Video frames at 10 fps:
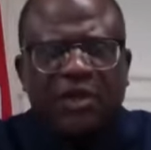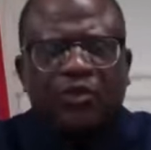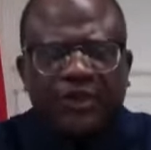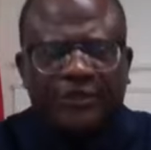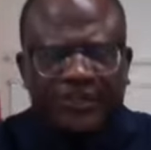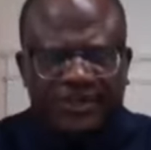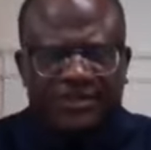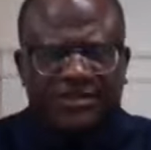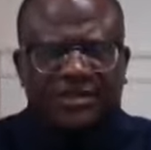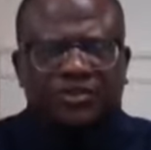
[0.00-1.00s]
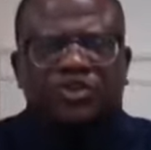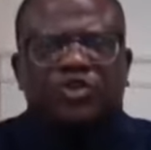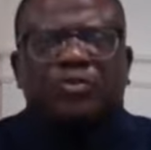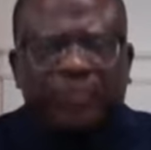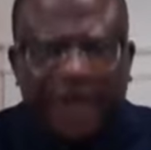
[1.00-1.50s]
with its
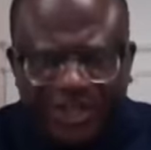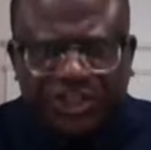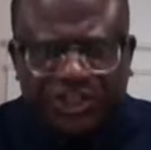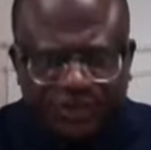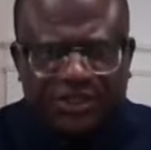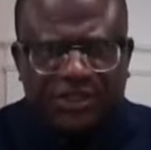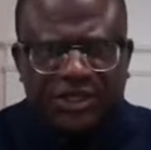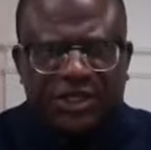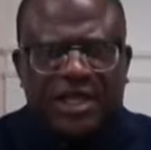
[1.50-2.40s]
two branches,